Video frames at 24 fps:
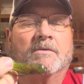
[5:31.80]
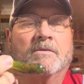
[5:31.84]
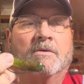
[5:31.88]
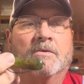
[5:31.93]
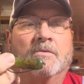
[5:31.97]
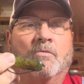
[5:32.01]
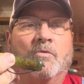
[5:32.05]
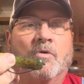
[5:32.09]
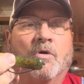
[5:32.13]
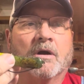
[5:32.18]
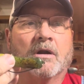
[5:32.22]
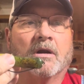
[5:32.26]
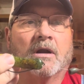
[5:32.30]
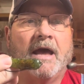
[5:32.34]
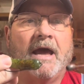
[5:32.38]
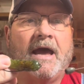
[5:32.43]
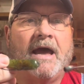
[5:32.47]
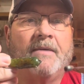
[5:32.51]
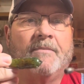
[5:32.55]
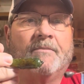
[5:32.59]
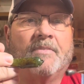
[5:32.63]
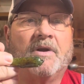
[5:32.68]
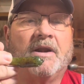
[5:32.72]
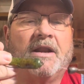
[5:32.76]
what'll
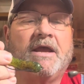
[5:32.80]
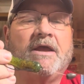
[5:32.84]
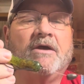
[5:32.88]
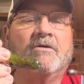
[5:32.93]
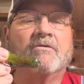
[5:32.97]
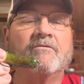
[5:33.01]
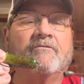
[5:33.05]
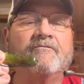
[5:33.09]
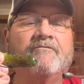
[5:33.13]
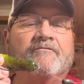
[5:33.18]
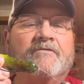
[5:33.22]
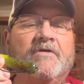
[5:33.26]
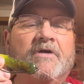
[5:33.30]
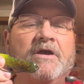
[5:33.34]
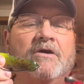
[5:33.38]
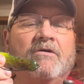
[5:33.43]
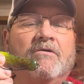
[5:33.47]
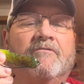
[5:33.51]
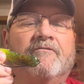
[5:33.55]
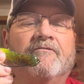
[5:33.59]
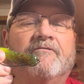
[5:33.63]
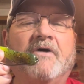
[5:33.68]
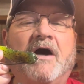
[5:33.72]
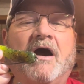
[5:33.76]
happen,
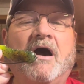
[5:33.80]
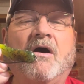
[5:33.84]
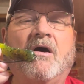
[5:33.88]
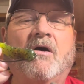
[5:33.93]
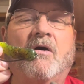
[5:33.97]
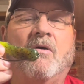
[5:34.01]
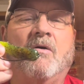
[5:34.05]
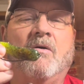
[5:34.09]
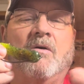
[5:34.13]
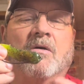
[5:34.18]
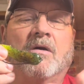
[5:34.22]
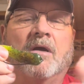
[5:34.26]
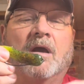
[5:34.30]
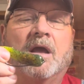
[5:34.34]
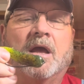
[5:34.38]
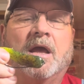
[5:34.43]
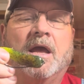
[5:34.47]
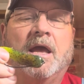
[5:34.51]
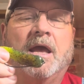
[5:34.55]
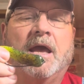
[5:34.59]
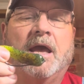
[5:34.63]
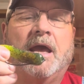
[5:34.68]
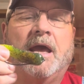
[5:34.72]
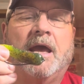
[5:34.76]
it'll fall,
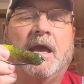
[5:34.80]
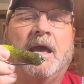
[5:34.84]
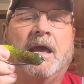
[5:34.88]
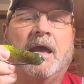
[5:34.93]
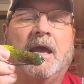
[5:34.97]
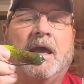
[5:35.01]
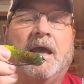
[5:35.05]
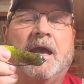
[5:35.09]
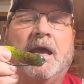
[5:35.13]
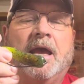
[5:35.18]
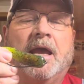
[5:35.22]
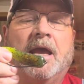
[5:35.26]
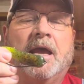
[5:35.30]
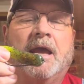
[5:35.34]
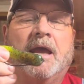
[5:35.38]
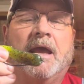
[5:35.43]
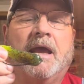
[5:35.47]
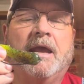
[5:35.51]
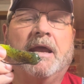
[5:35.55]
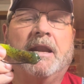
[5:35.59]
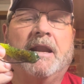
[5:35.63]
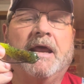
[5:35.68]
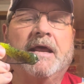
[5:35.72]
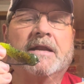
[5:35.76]

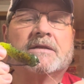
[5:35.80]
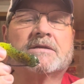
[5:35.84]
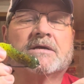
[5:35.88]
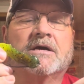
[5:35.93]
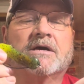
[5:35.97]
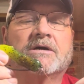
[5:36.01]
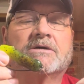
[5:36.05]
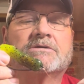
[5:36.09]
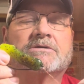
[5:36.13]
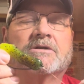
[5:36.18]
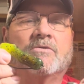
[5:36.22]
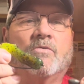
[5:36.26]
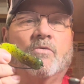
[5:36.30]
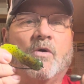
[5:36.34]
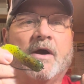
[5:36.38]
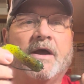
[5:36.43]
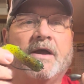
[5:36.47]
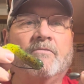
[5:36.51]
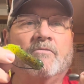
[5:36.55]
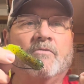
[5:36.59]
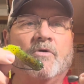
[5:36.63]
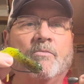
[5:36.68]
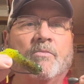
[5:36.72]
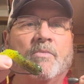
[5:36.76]
and that tungsten
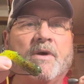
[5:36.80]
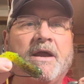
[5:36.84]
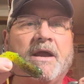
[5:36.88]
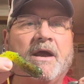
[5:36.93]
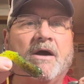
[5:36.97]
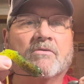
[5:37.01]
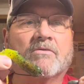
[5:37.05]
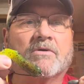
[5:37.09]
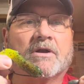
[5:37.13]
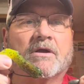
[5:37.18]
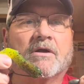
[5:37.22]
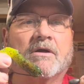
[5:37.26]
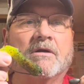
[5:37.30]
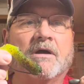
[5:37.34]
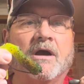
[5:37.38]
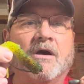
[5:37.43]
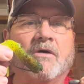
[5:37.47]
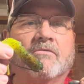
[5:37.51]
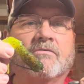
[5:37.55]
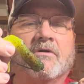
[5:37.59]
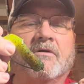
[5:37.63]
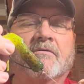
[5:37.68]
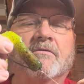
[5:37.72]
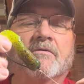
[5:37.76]
weight will be on the
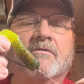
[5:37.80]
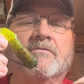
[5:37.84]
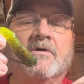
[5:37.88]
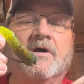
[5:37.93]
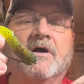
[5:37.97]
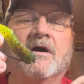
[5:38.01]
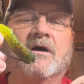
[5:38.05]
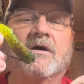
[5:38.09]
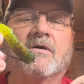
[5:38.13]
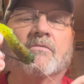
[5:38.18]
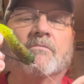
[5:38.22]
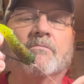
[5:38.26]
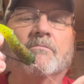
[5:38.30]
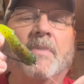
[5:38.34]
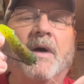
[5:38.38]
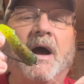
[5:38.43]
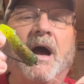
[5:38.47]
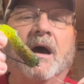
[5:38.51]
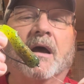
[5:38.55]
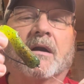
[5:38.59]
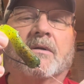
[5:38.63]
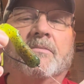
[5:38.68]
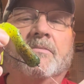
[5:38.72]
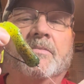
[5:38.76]

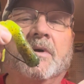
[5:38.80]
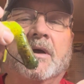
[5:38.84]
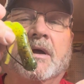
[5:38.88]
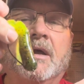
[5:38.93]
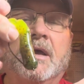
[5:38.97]
bottom,